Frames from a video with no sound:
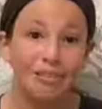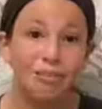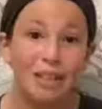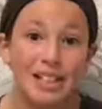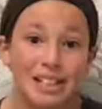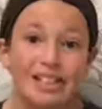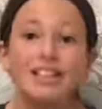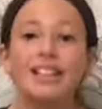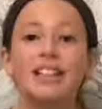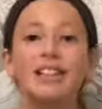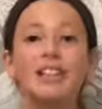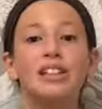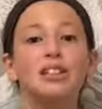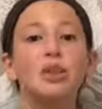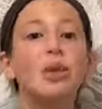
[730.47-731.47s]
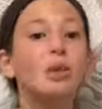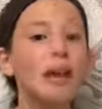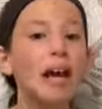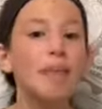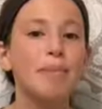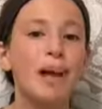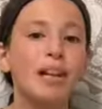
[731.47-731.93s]
basically, because you'll
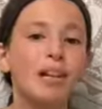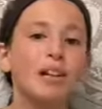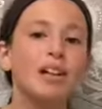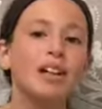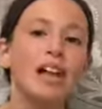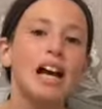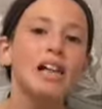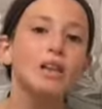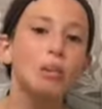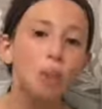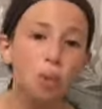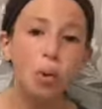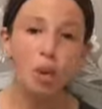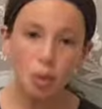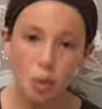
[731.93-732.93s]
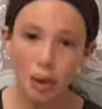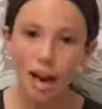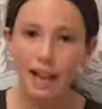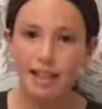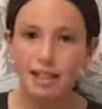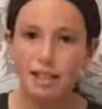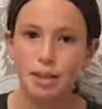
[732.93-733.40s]
get better. And the more you
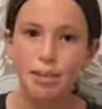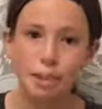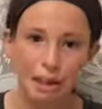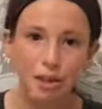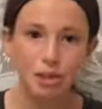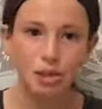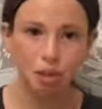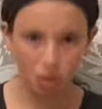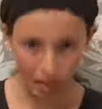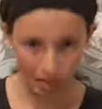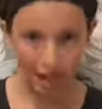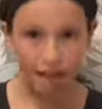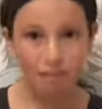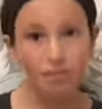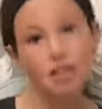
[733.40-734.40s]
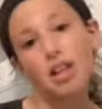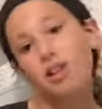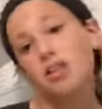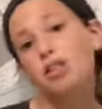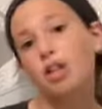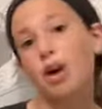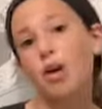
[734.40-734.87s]
practice, the better you'll get.
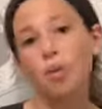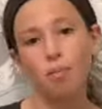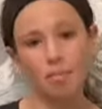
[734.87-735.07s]
So,